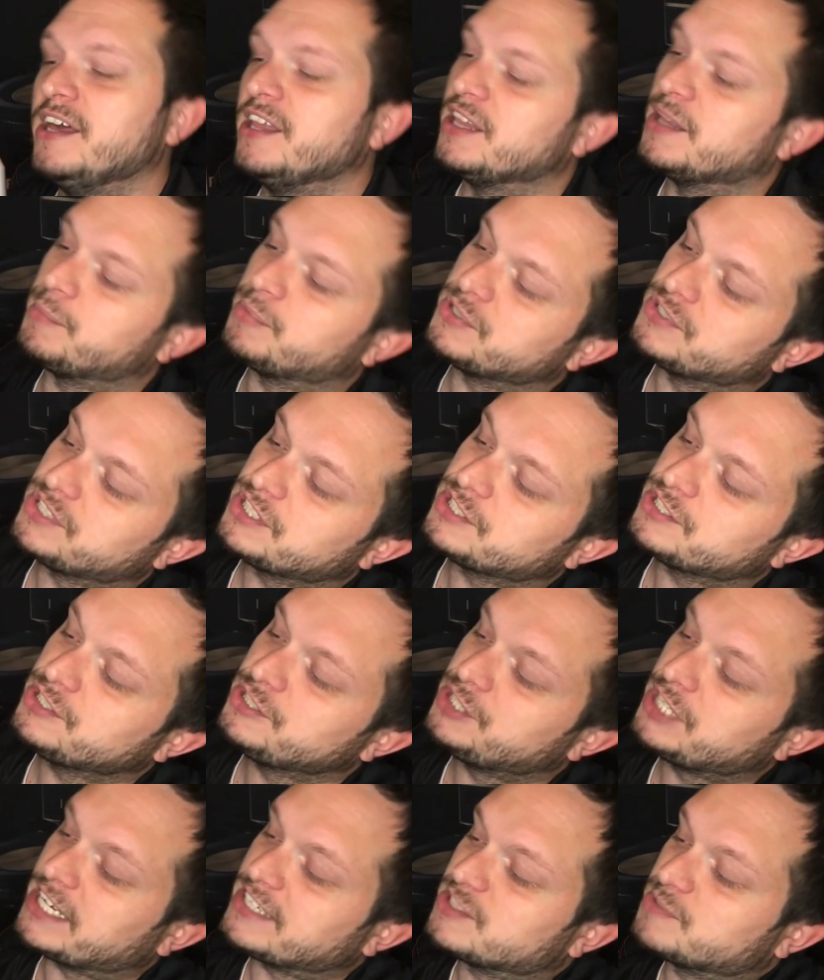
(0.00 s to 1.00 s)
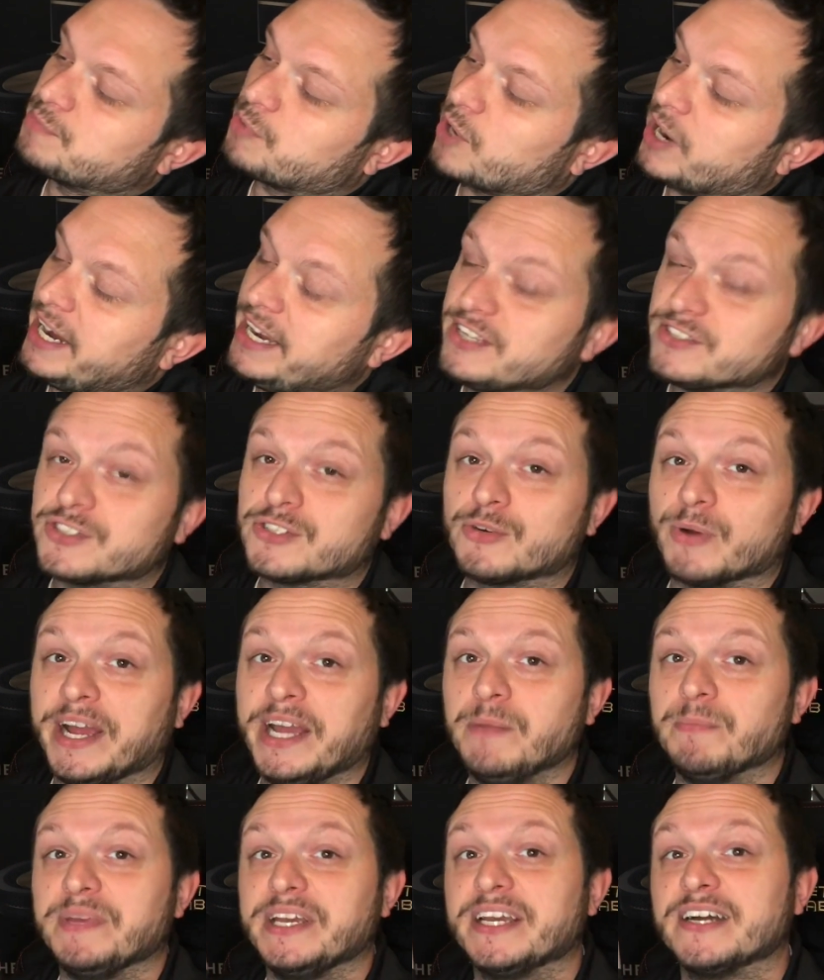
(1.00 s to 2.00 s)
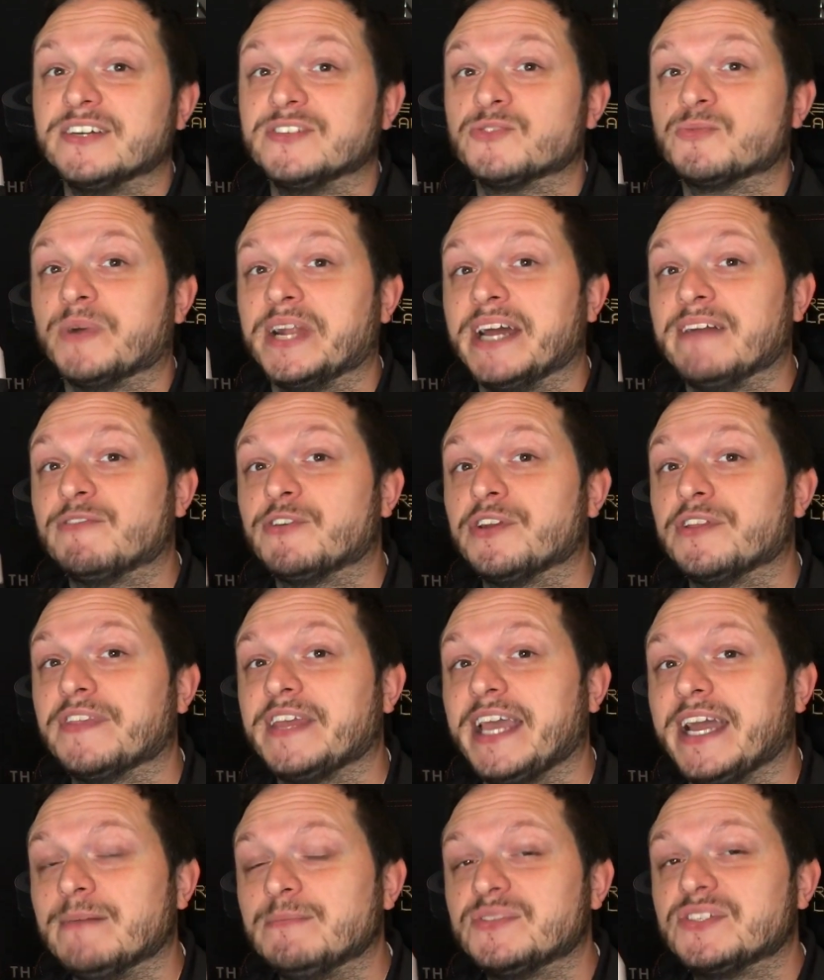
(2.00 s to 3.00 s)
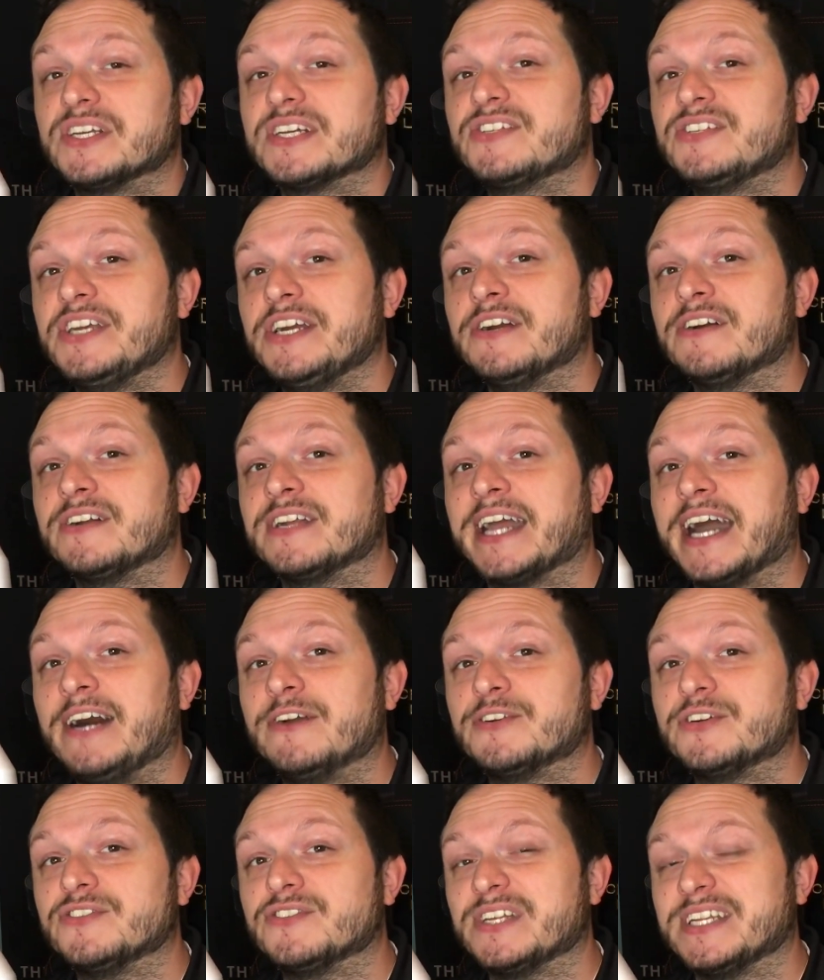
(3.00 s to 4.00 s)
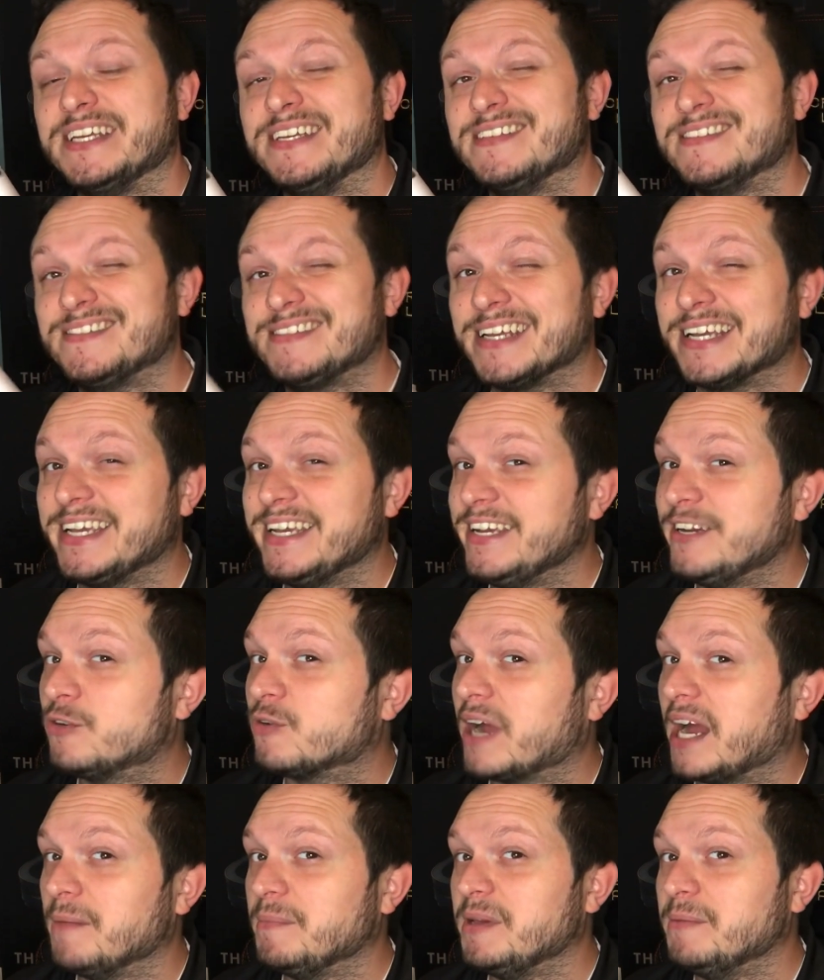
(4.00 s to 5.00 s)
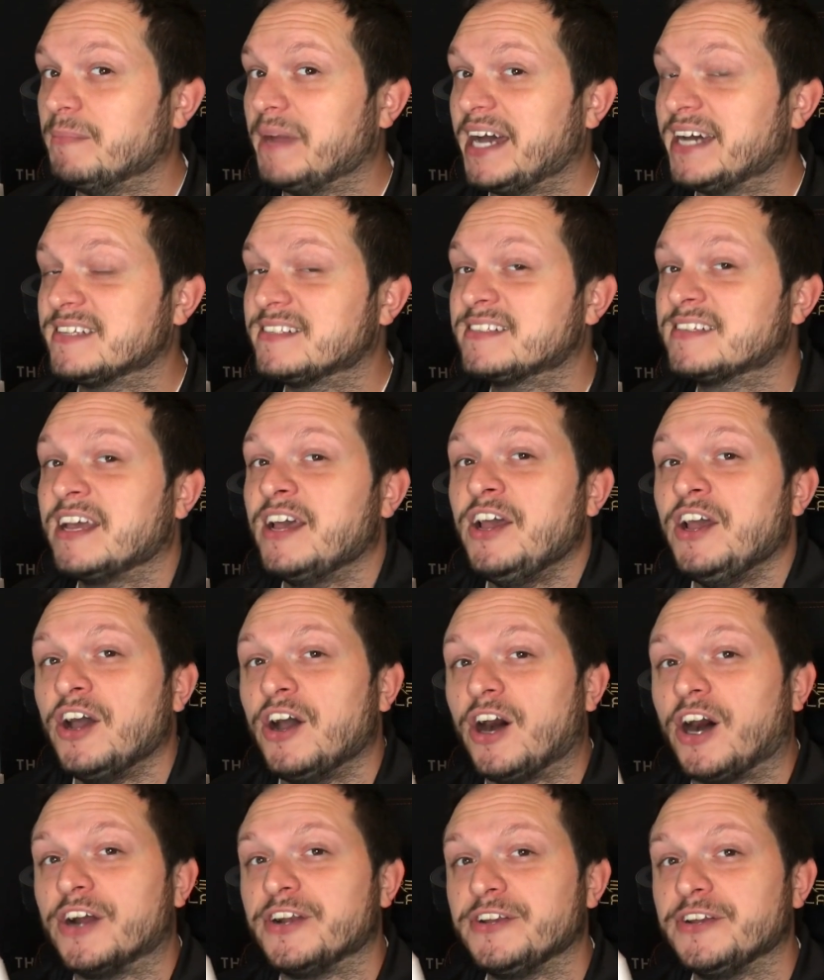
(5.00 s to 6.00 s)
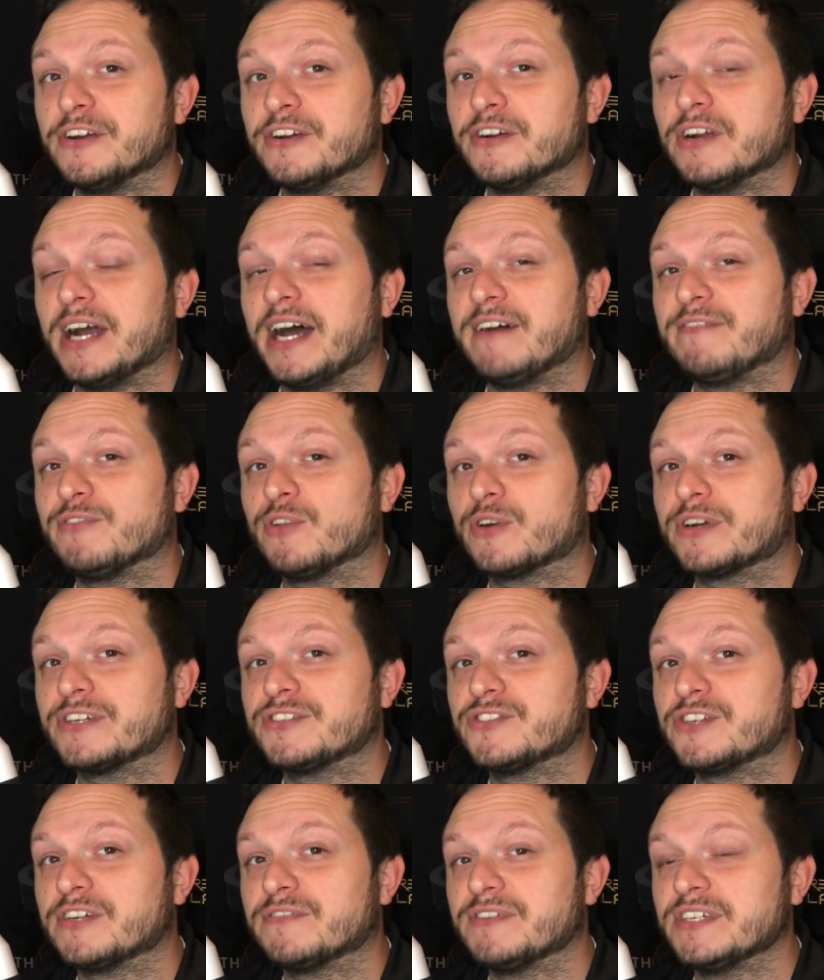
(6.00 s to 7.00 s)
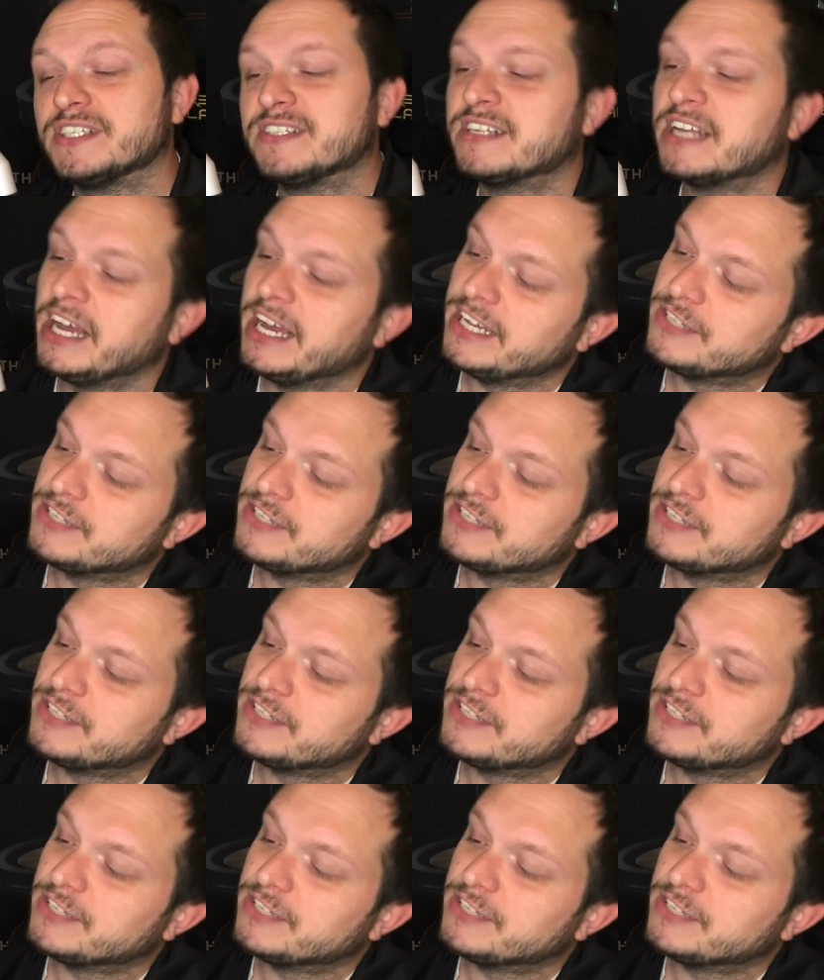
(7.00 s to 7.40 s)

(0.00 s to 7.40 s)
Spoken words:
The Precision Jet Spray is great because whenever the M6 here encounters any sticky, grimy mess on your flooring surface,